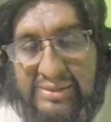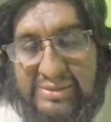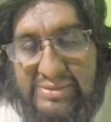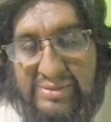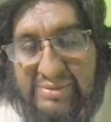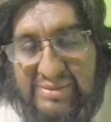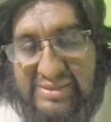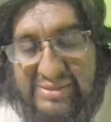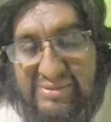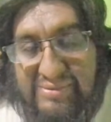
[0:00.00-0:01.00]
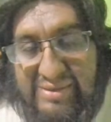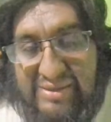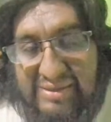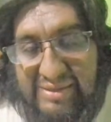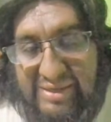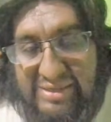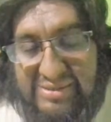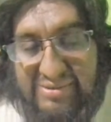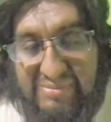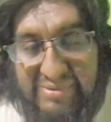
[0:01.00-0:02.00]
So this
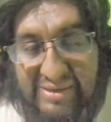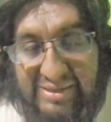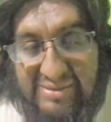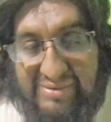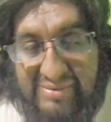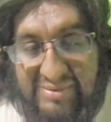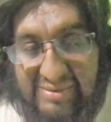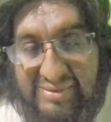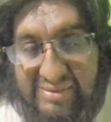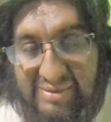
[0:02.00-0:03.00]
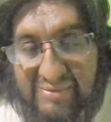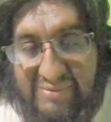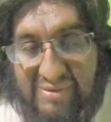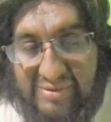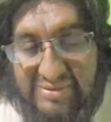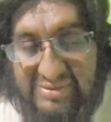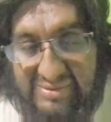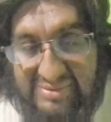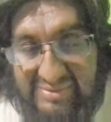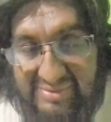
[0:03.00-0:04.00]
concatenation operator, it works
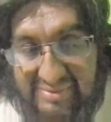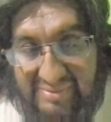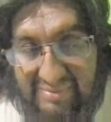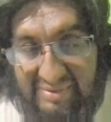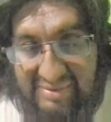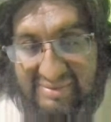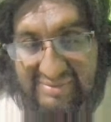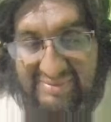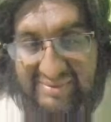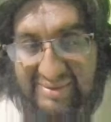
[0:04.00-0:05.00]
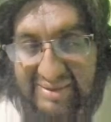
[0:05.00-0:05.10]
with this.